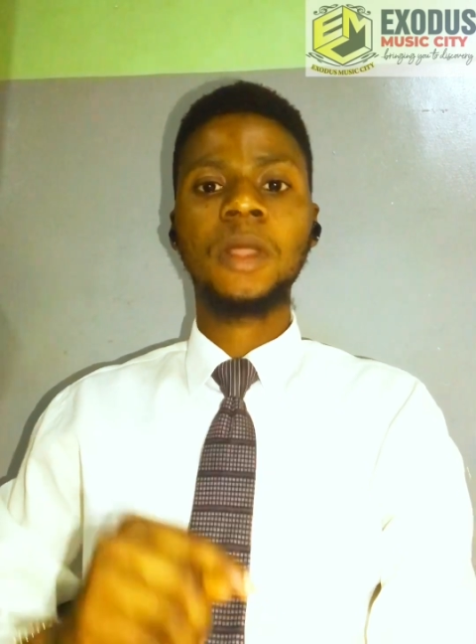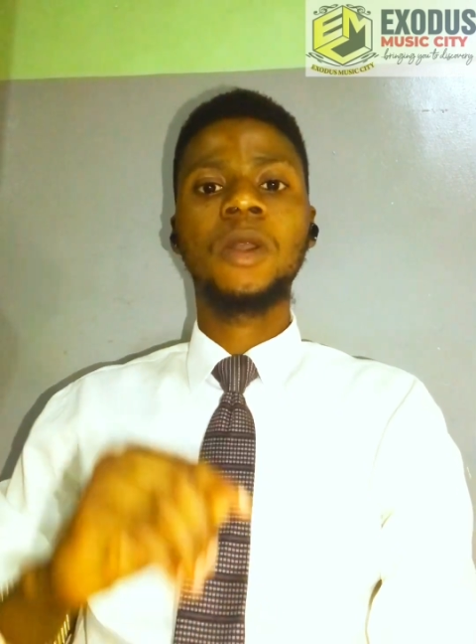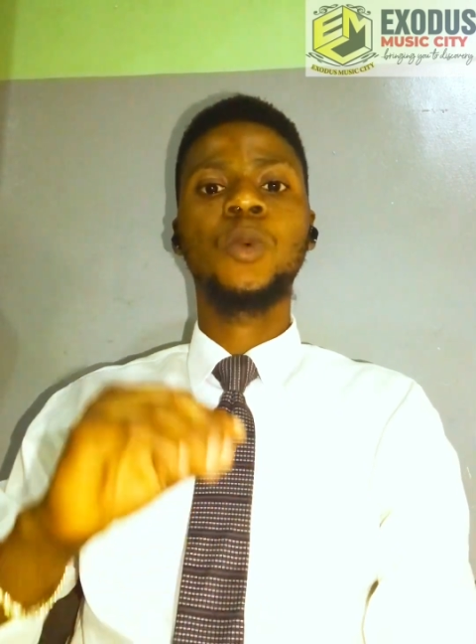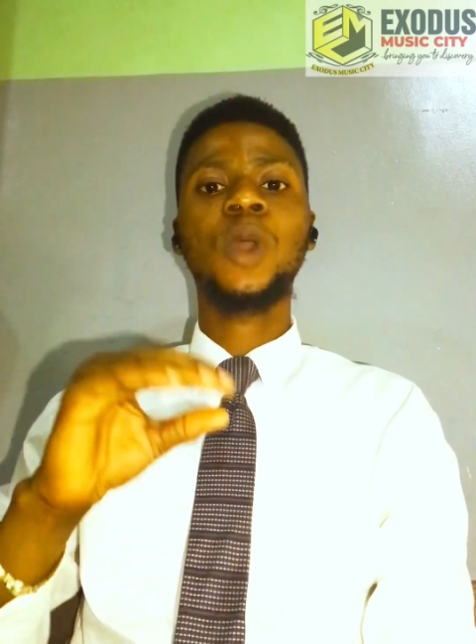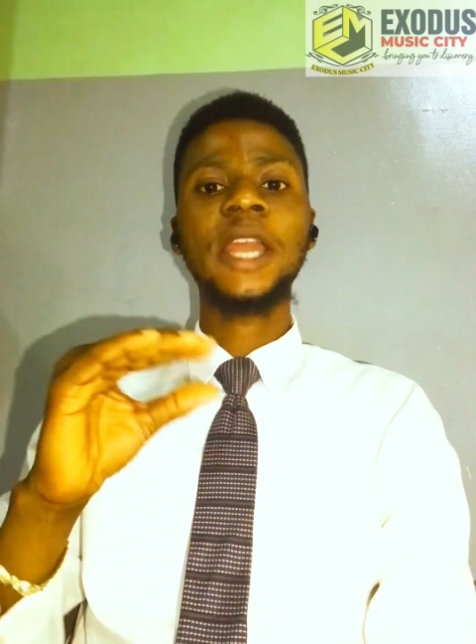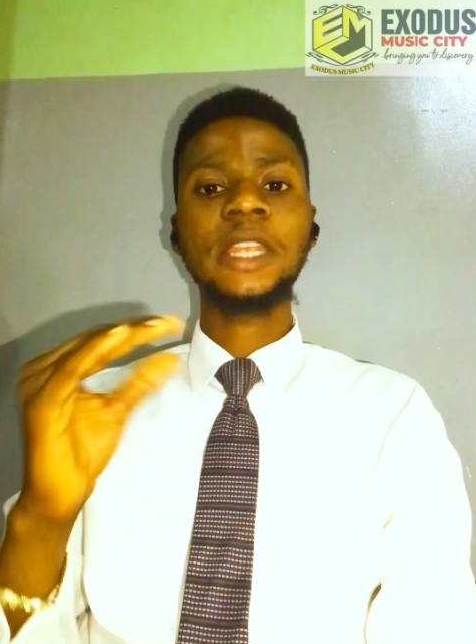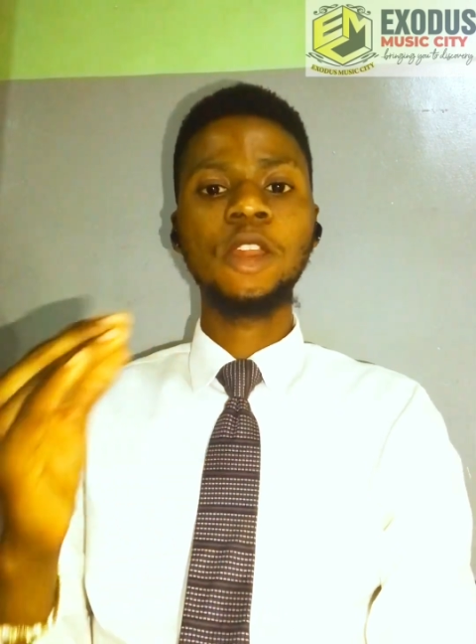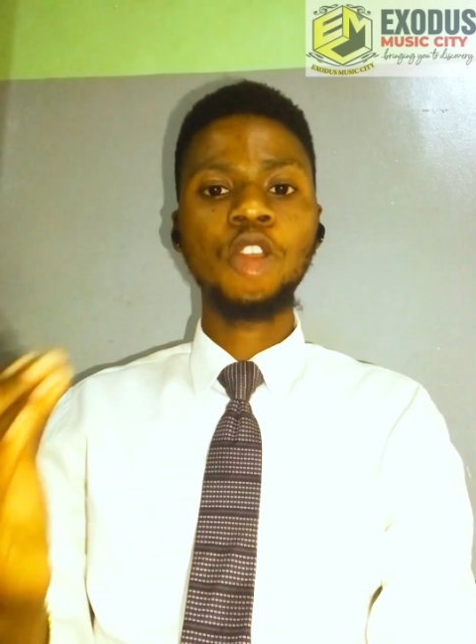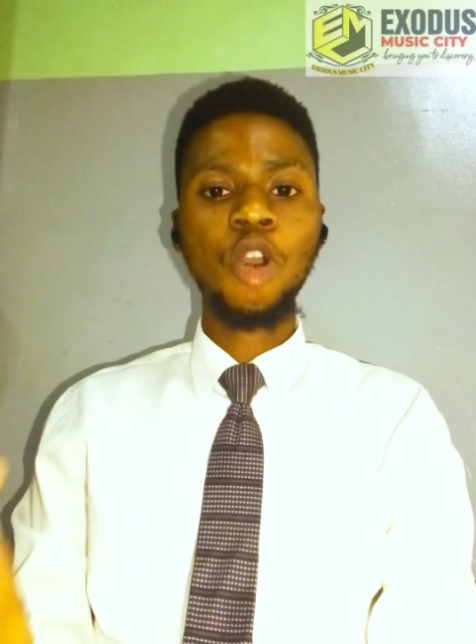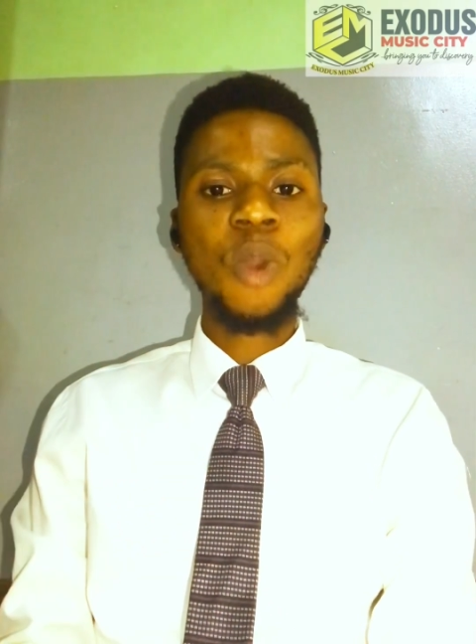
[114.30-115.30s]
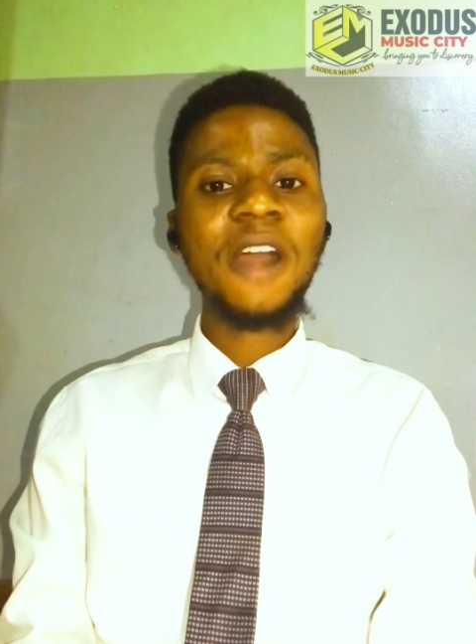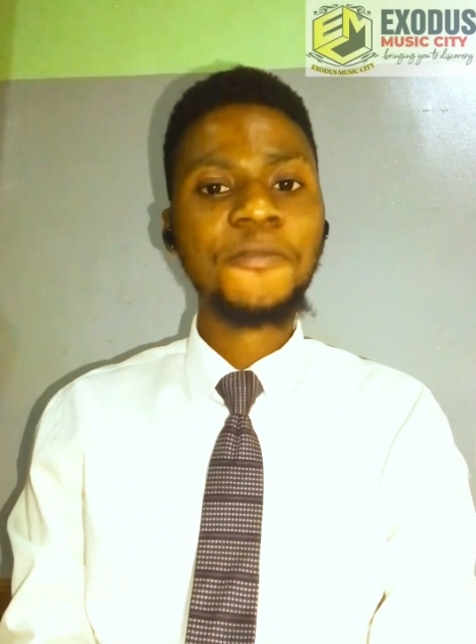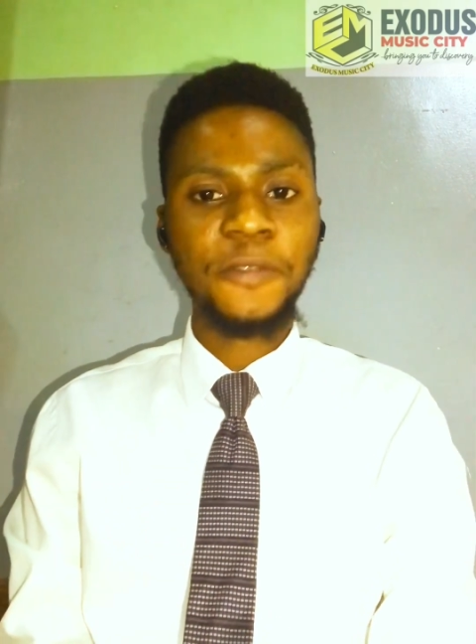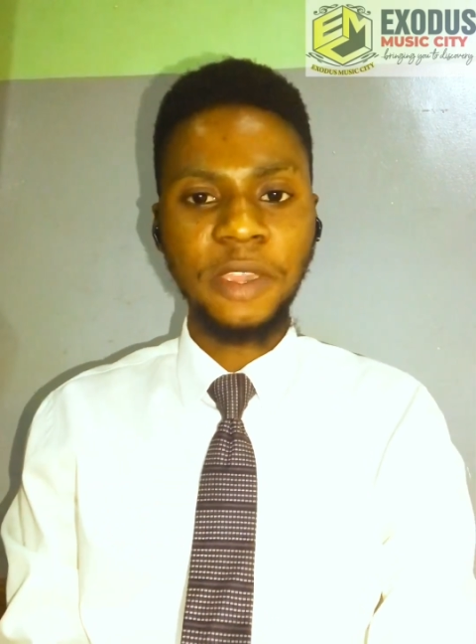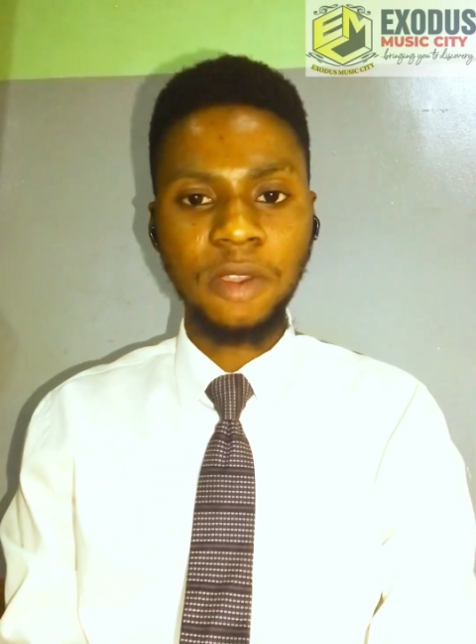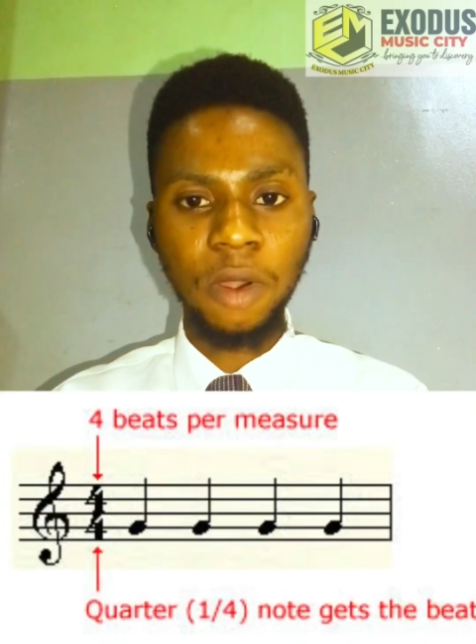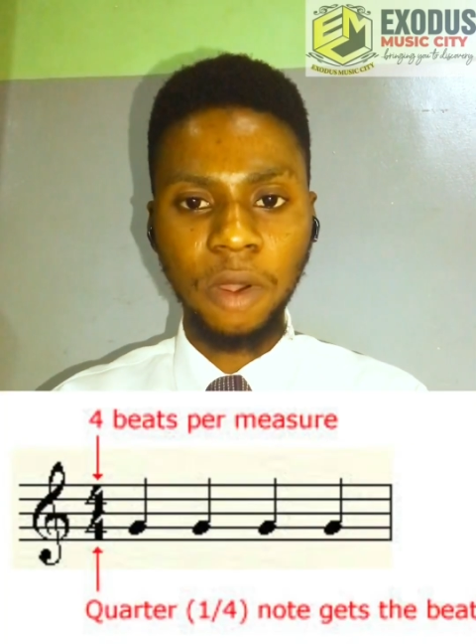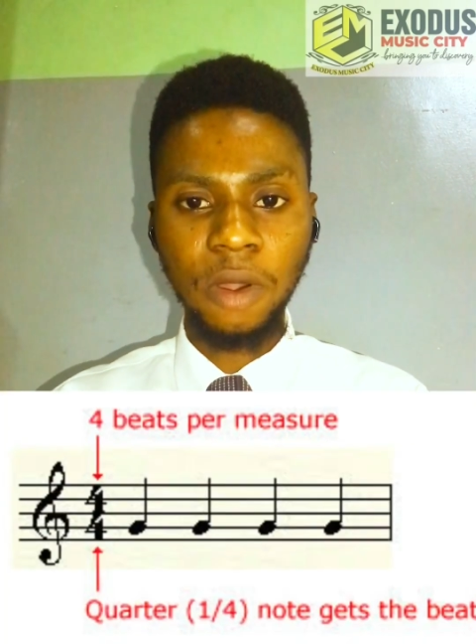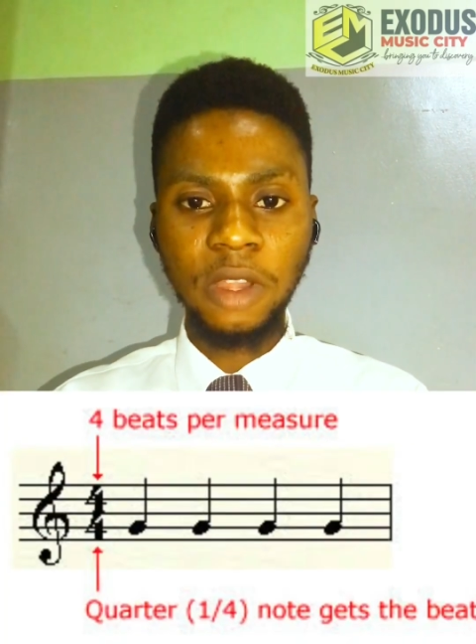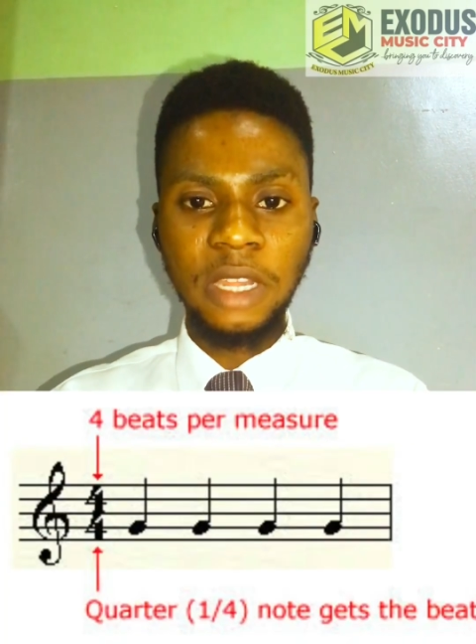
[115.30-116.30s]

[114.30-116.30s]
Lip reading: while the lower figure